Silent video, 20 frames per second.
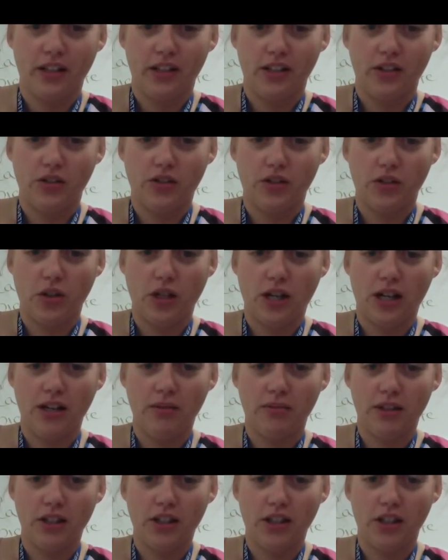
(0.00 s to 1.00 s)
So
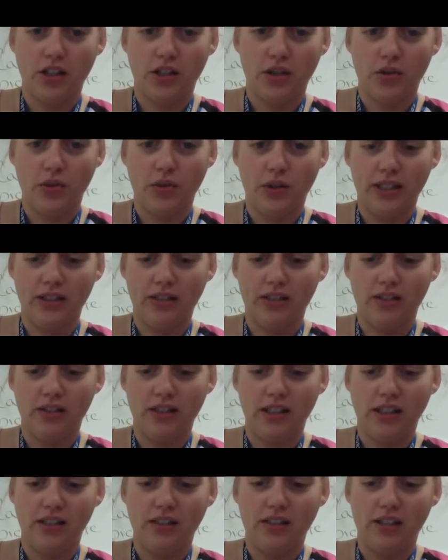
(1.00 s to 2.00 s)
I'm going to go rinse
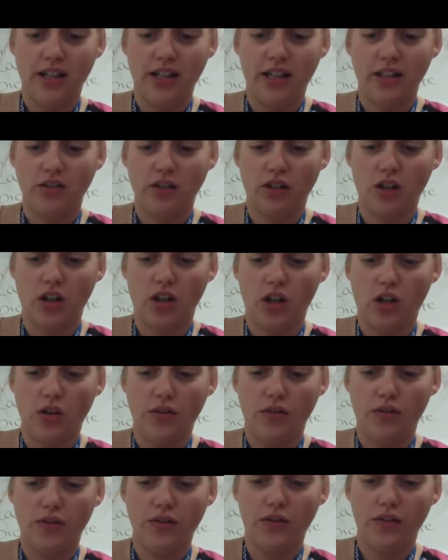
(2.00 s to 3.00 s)
these eggs
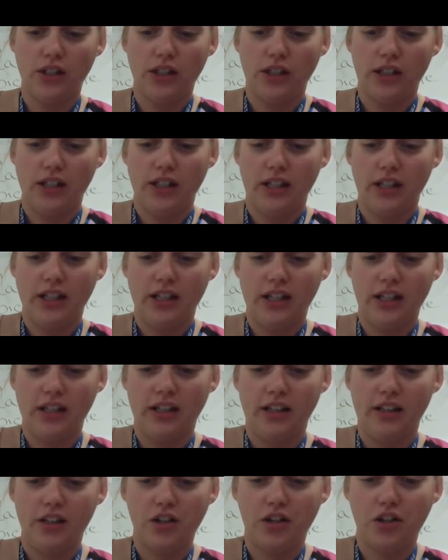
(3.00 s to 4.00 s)
off and get
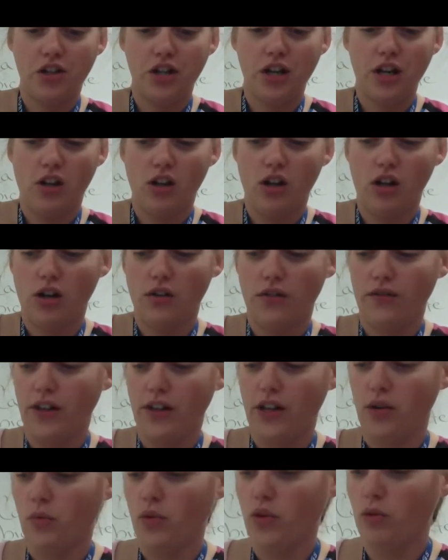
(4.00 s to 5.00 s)
this shell off,
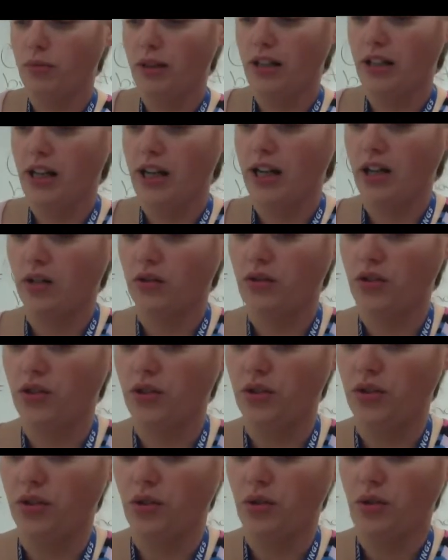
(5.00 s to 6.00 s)
and we'll be down
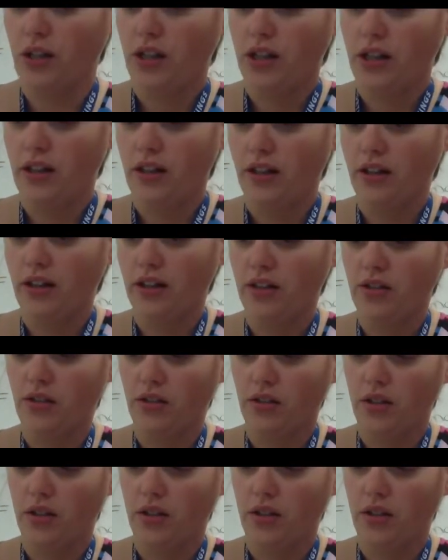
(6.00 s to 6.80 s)
to this